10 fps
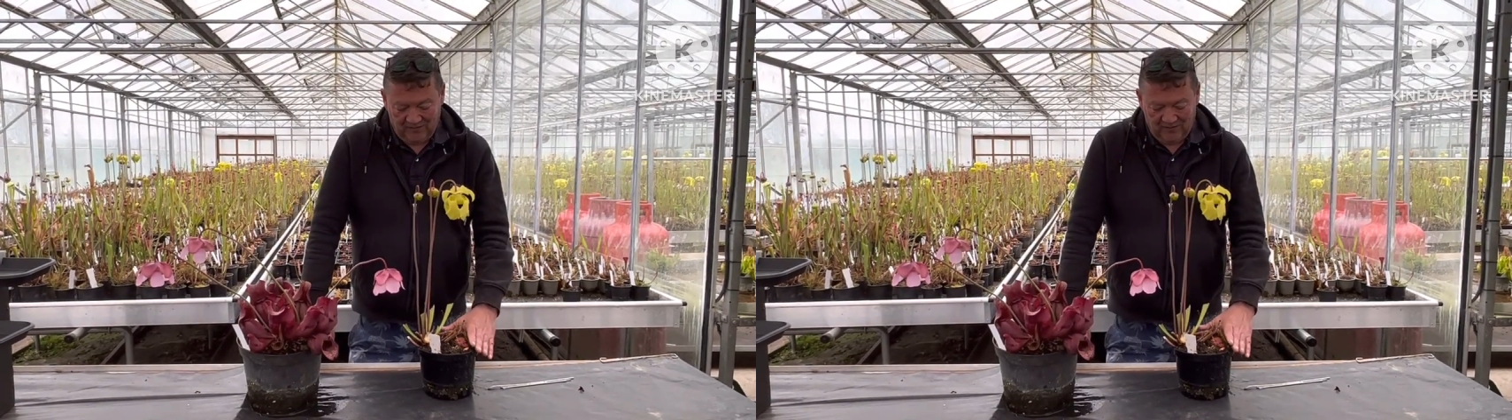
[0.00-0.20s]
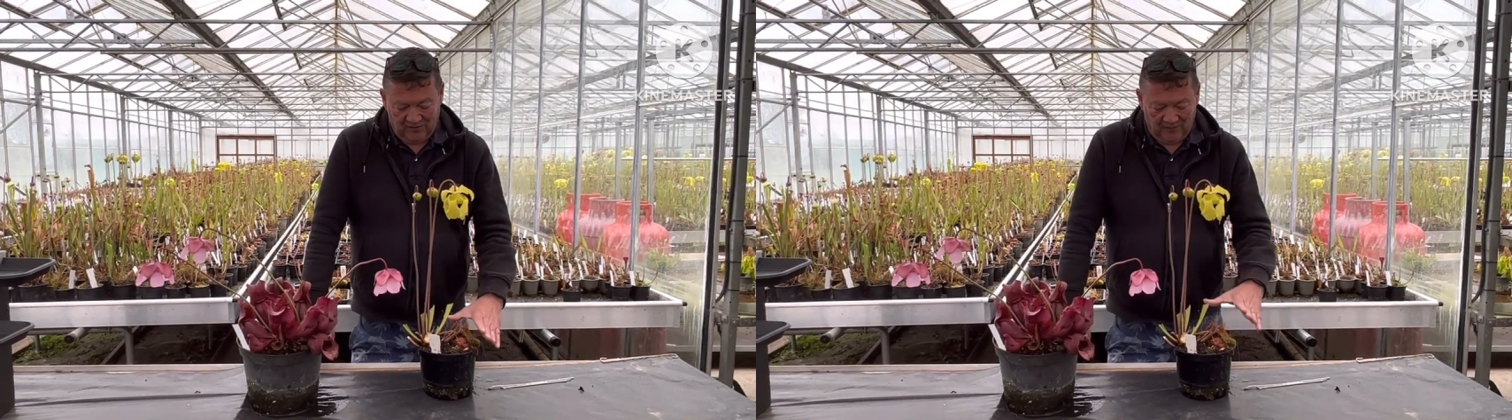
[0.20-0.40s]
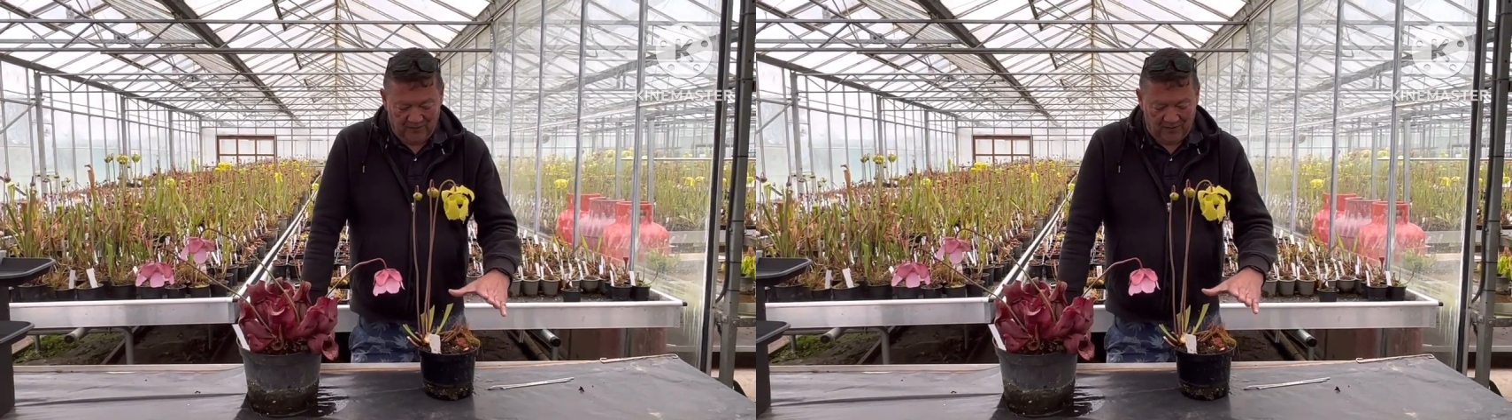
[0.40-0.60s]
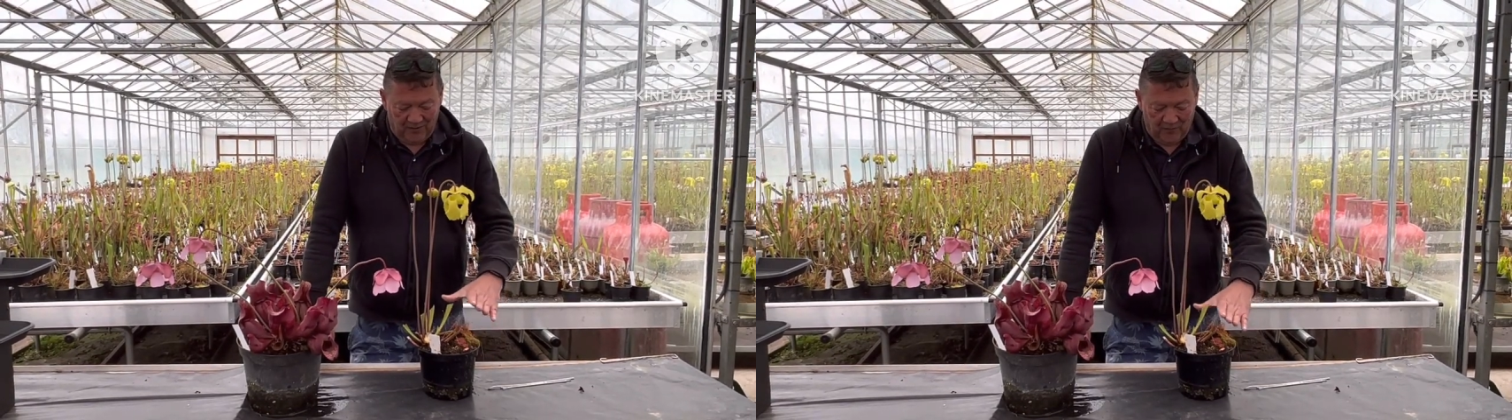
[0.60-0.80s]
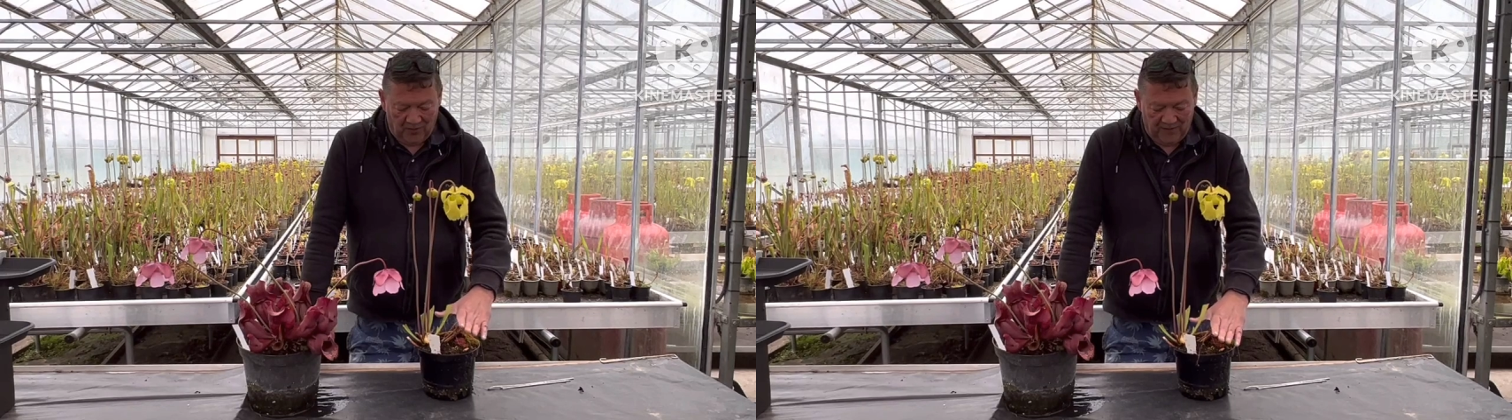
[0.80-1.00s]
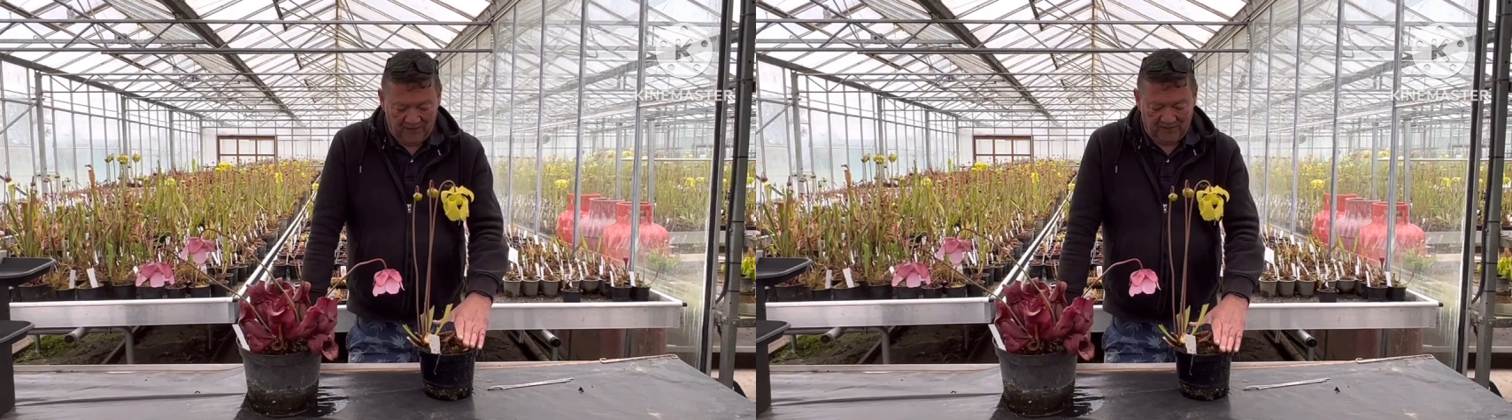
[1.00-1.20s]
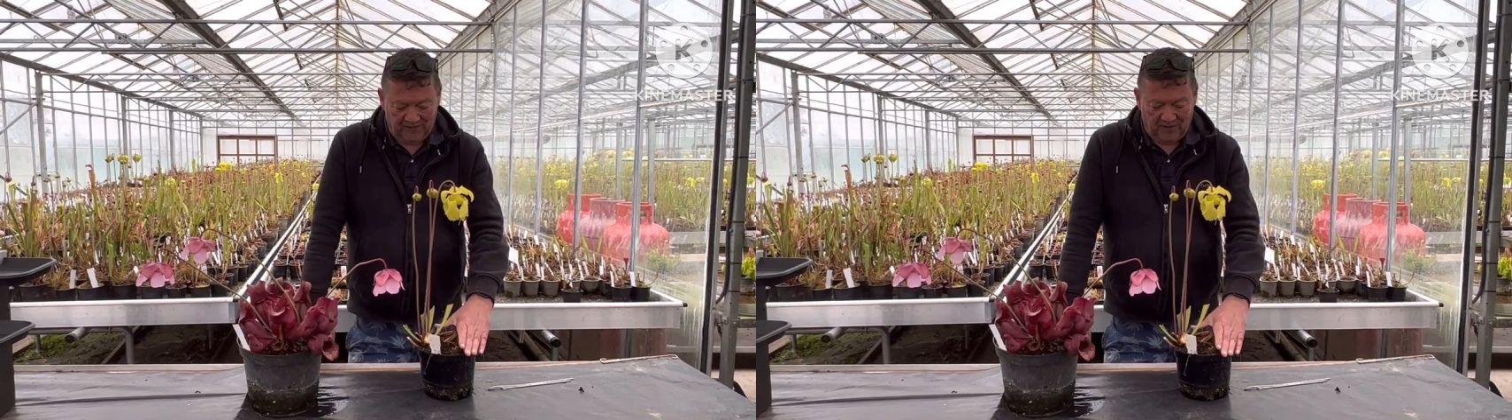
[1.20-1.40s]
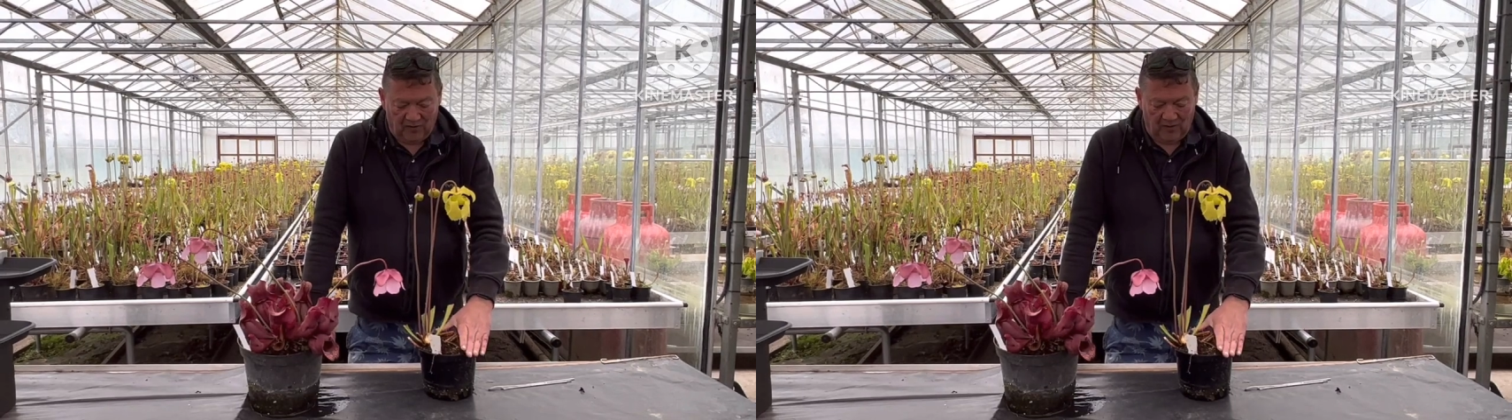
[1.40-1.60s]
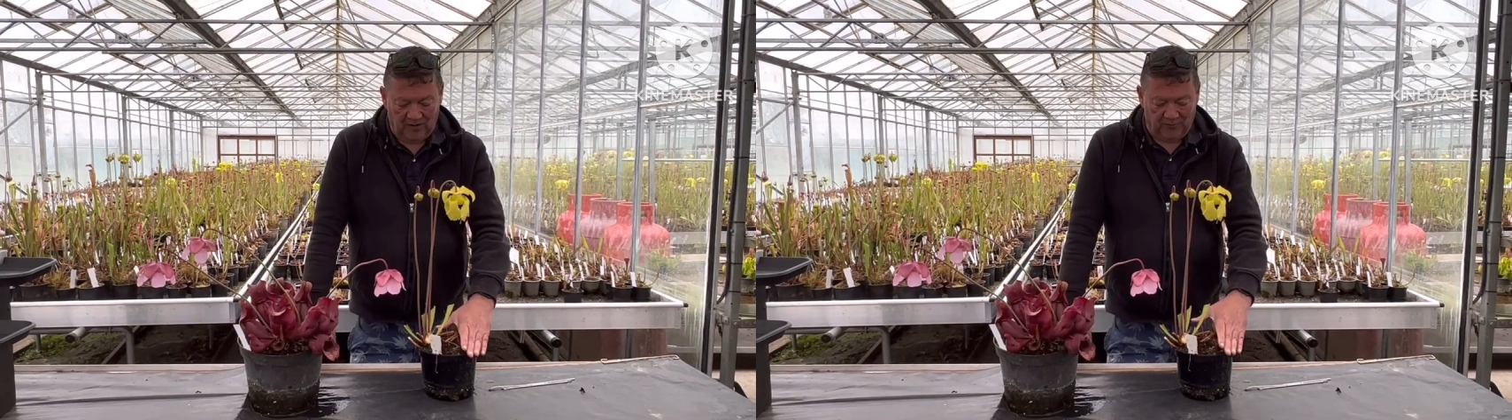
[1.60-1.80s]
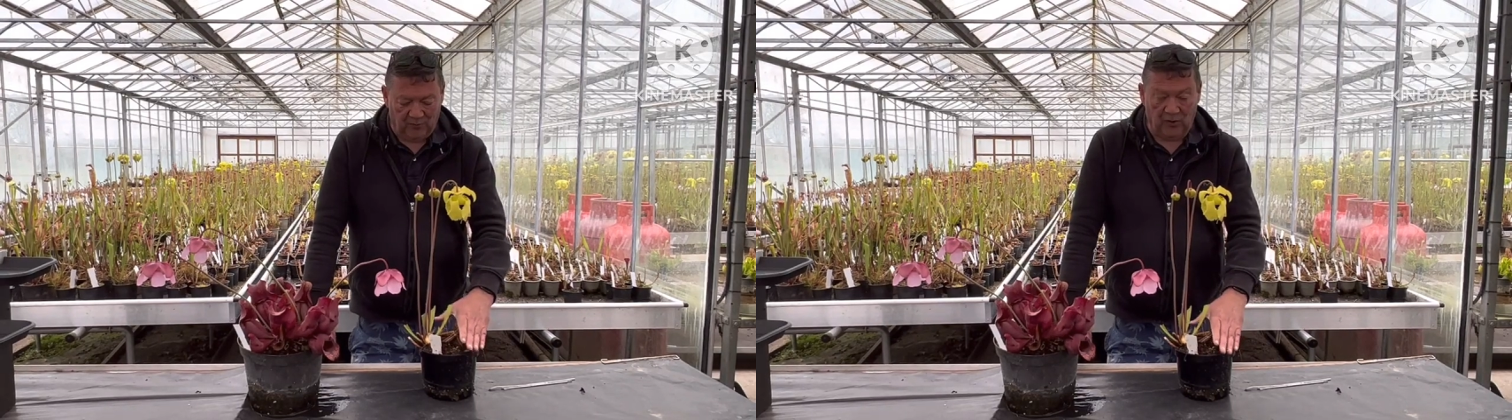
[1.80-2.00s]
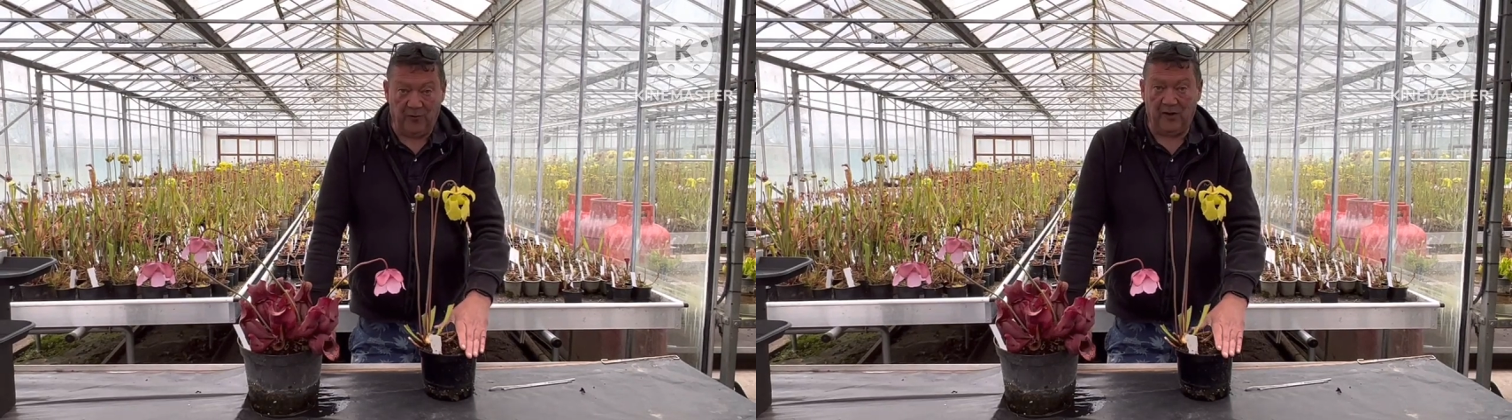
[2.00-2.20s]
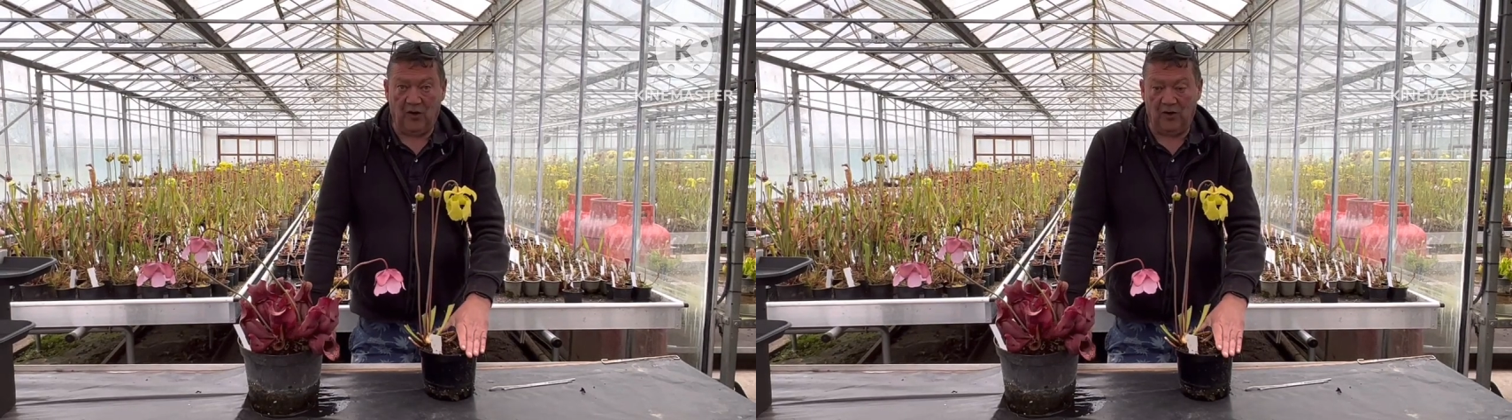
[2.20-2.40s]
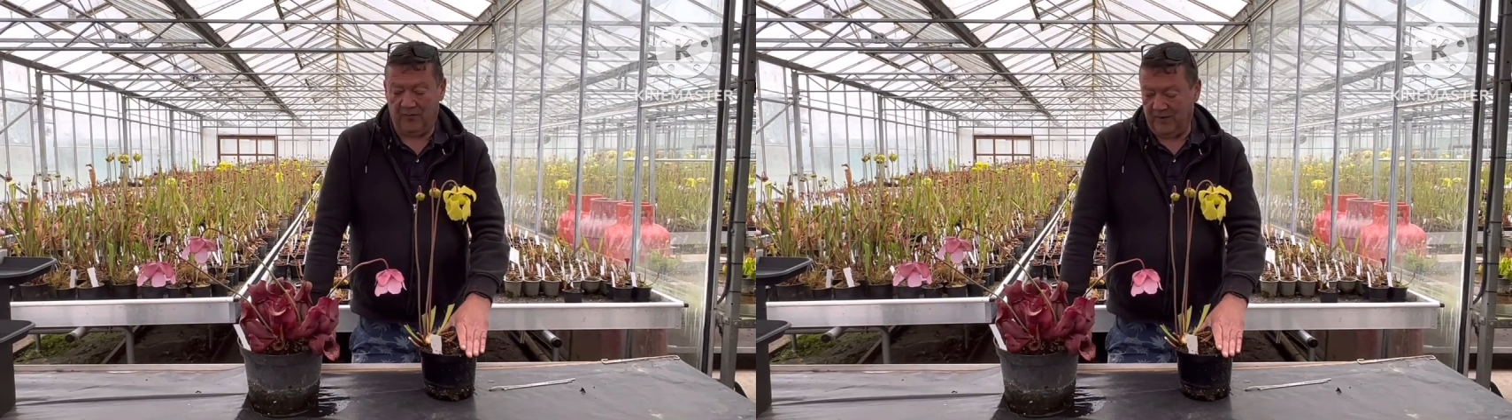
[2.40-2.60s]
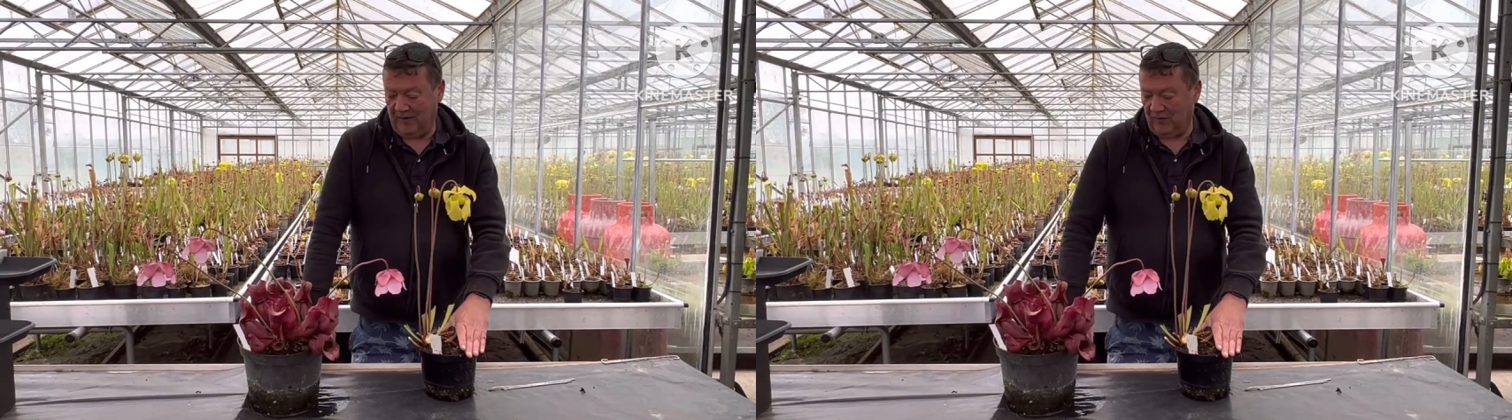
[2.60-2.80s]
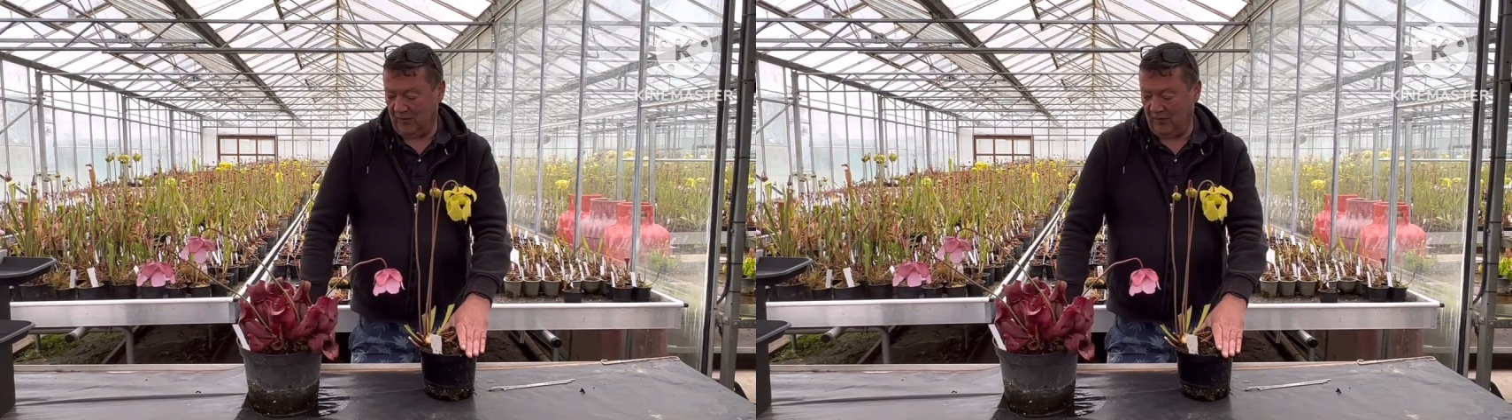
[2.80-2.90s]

So bearing in mind this is a primary hybrid